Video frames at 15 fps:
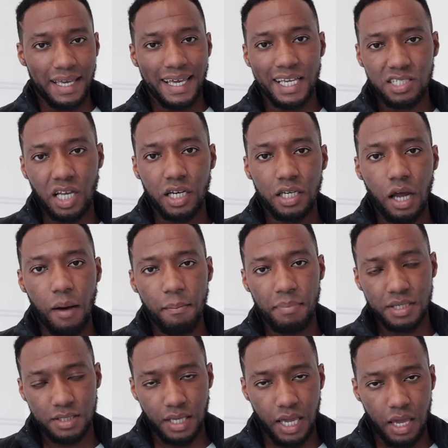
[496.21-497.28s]
It's a
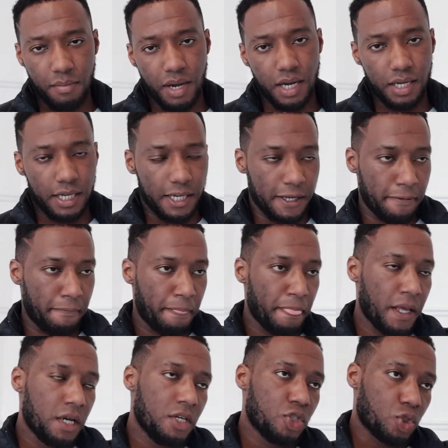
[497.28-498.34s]
numbers game out here.
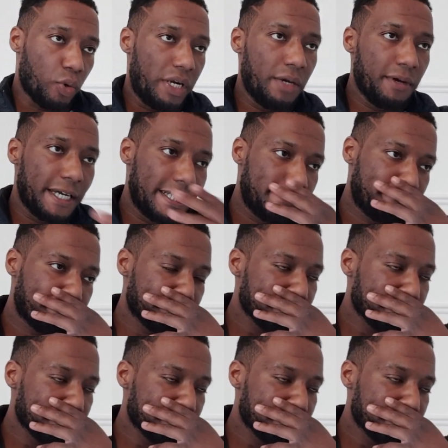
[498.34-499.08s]
So anyway,